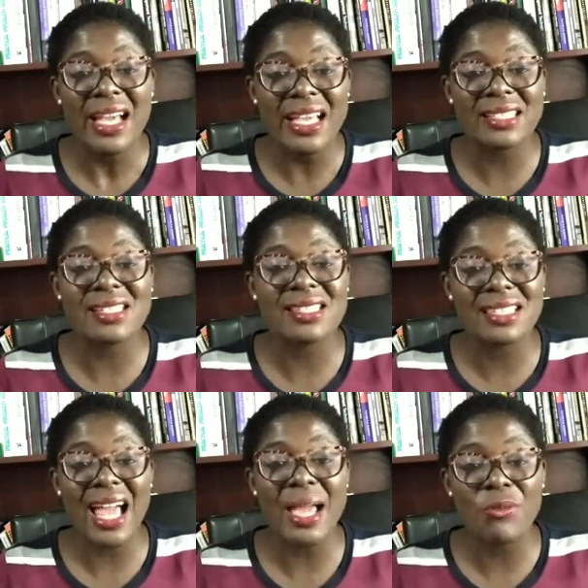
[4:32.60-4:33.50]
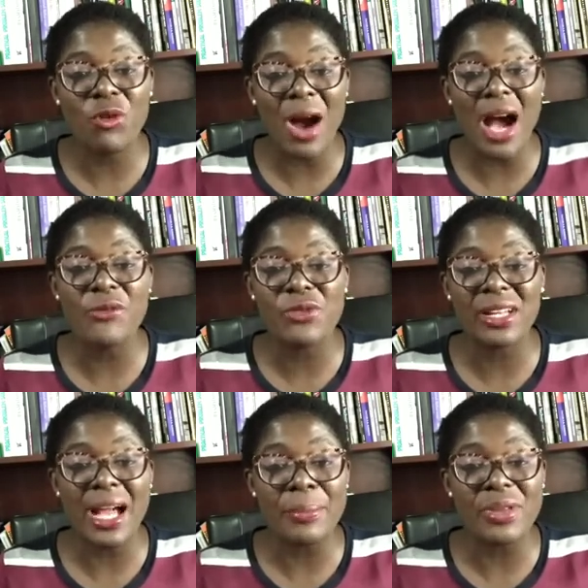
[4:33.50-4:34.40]
It is time for
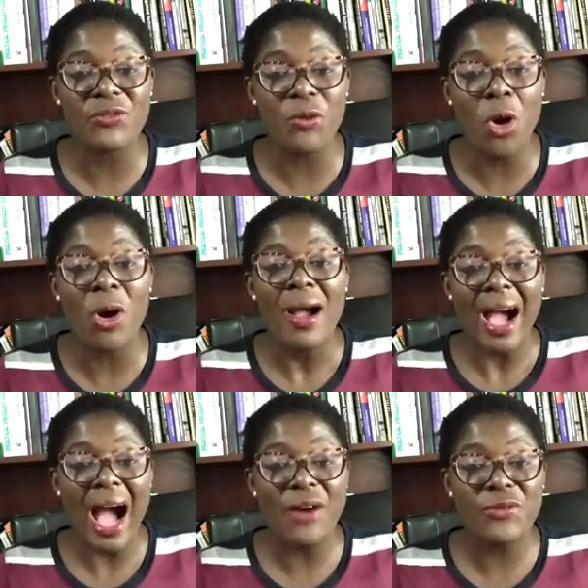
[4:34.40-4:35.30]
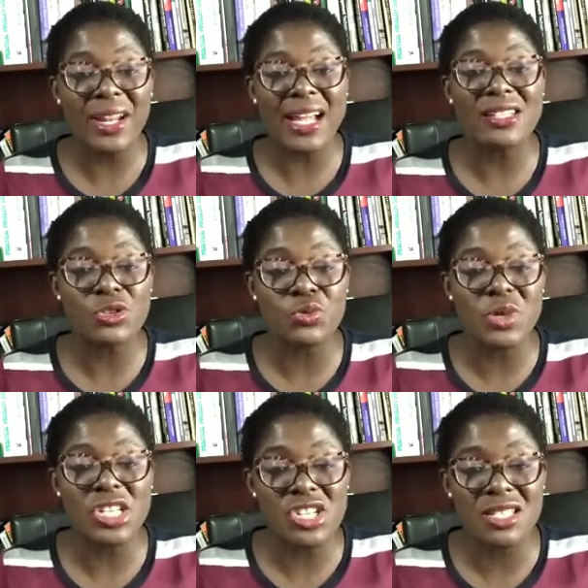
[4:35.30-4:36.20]
Africa, before Africa's
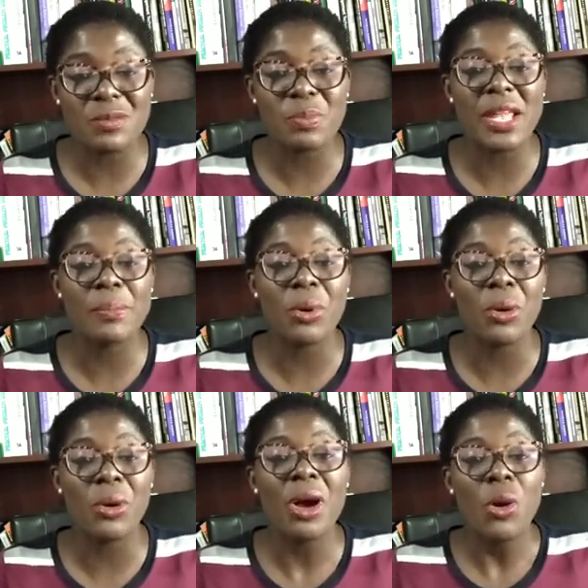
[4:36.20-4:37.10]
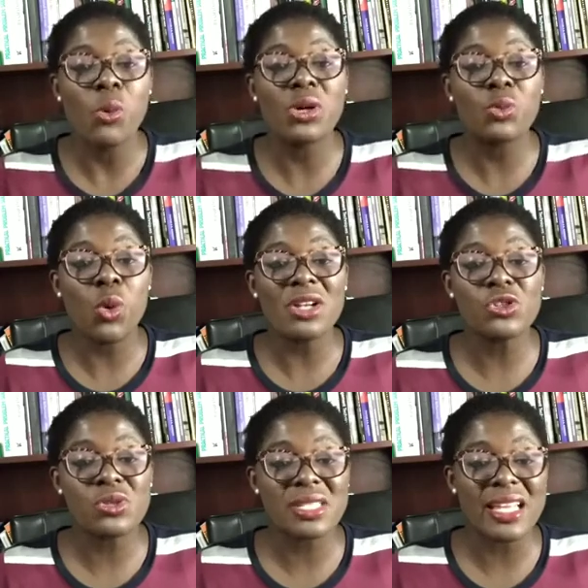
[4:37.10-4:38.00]
richest people would want
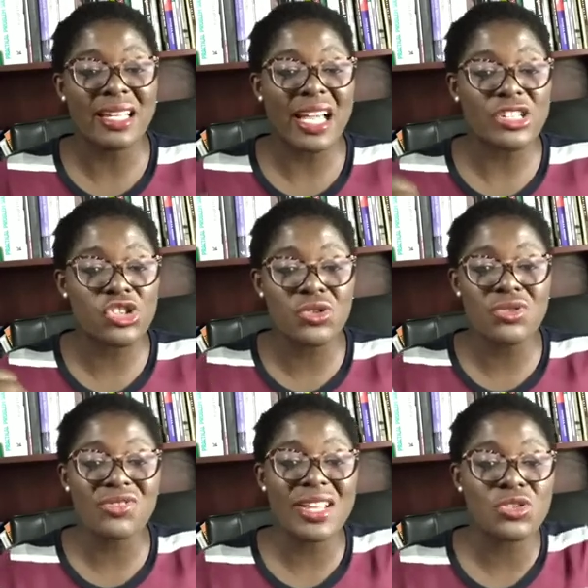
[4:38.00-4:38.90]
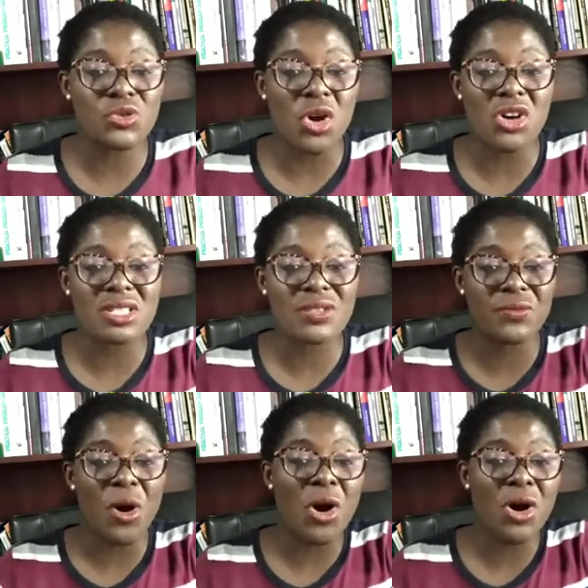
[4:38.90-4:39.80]
to send their children to
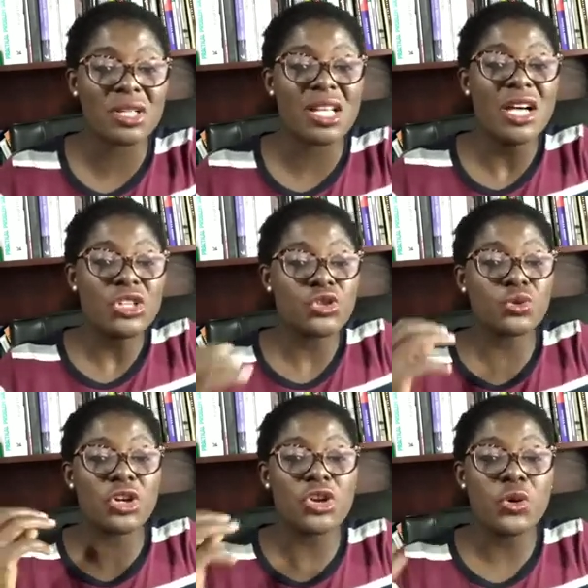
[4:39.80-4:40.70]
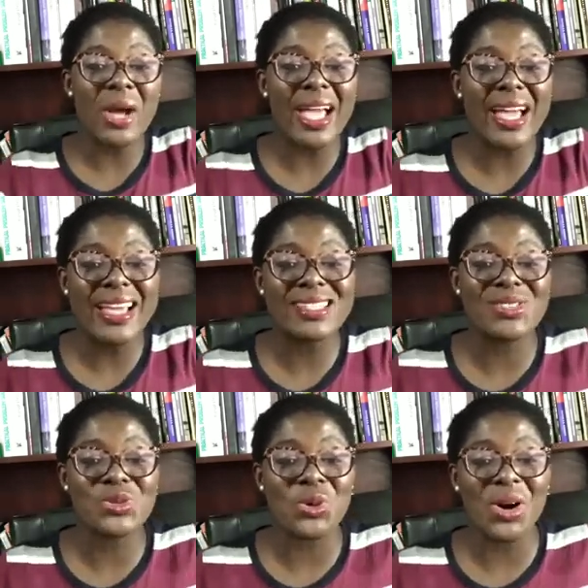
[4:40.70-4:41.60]
Oxford, to the
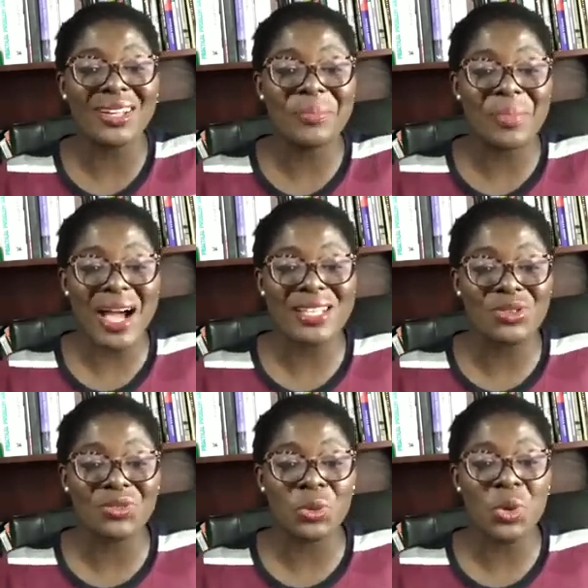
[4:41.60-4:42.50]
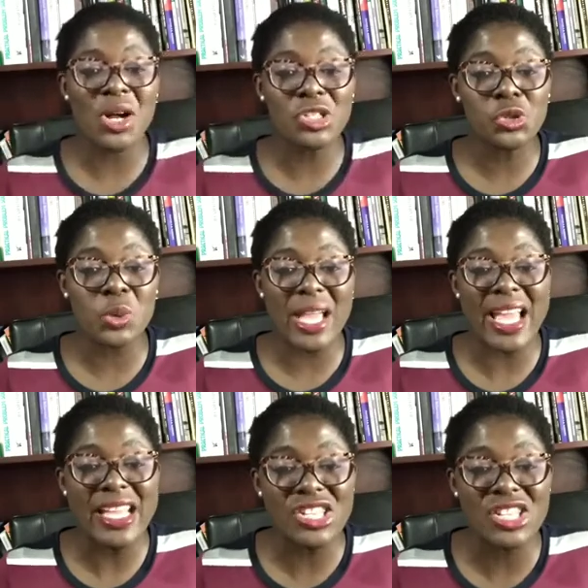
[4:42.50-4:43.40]
US, to other parts of the world, to
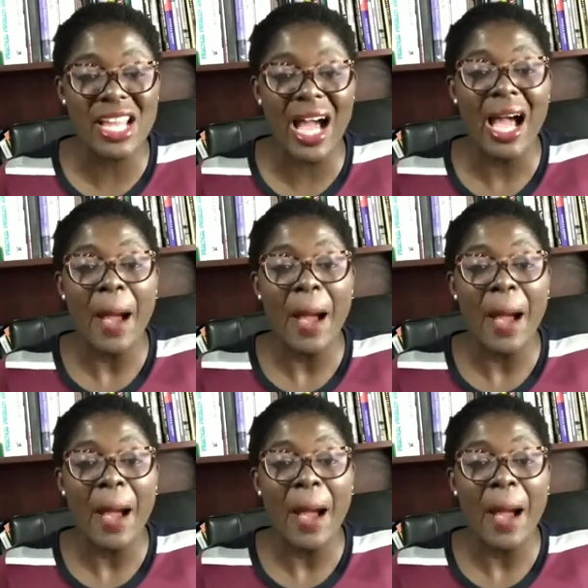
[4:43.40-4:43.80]
Asia.